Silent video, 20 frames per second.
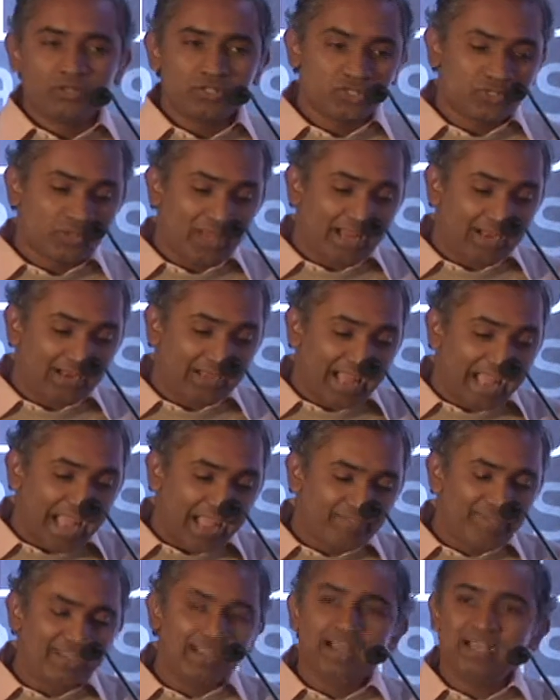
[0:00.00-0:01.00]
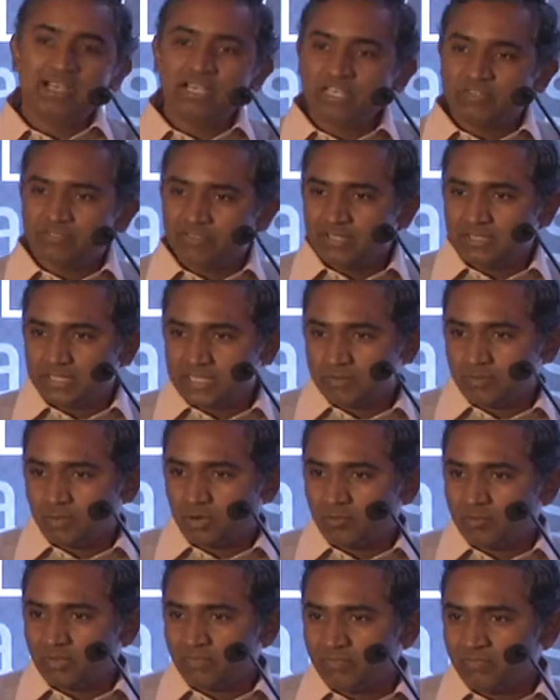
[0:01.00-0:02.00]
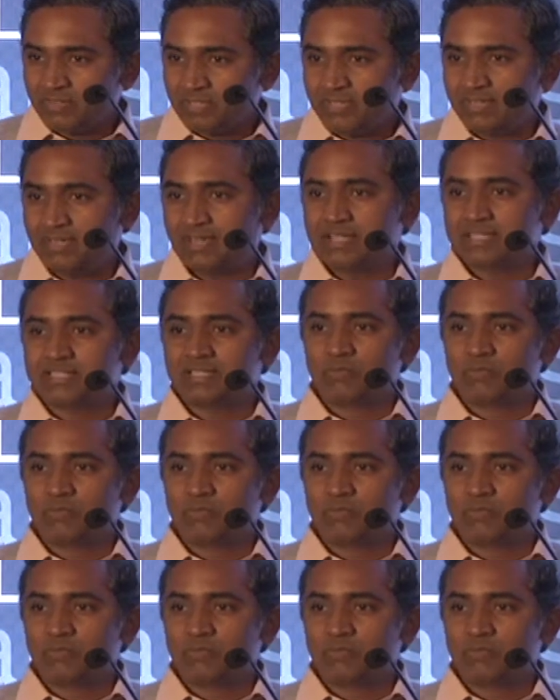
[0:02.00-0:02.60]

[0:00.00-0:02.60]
So uh, having identified this problem, we realize that